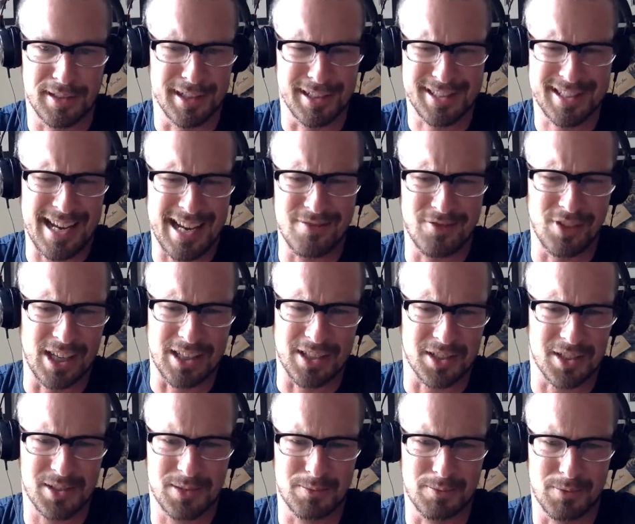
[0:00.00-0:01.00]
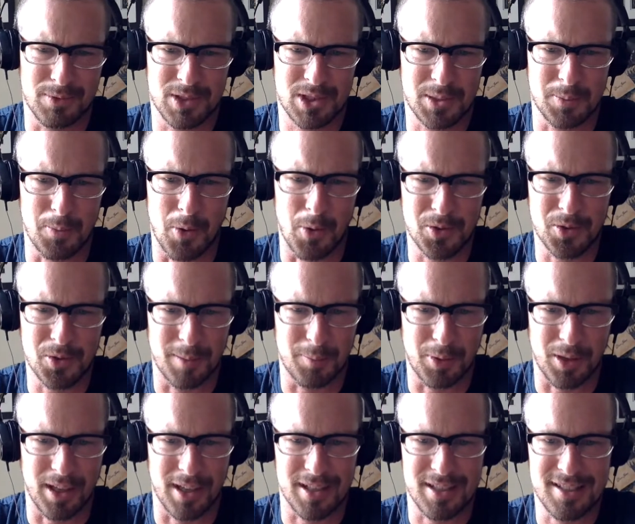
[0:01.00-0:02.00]
and it's kind of like a schmaltzy
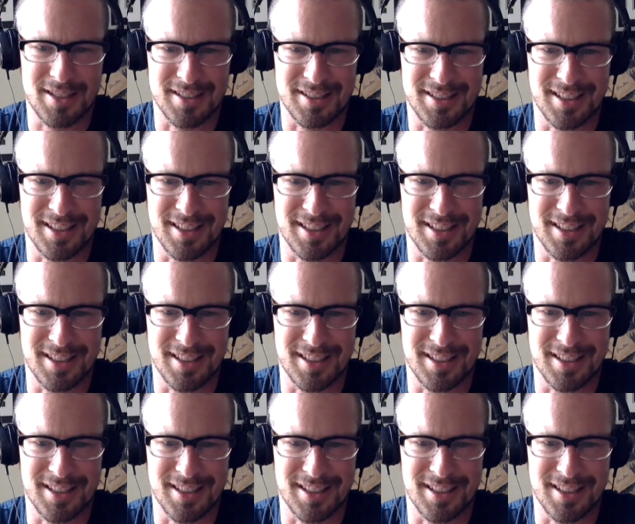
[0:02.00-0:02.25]
place,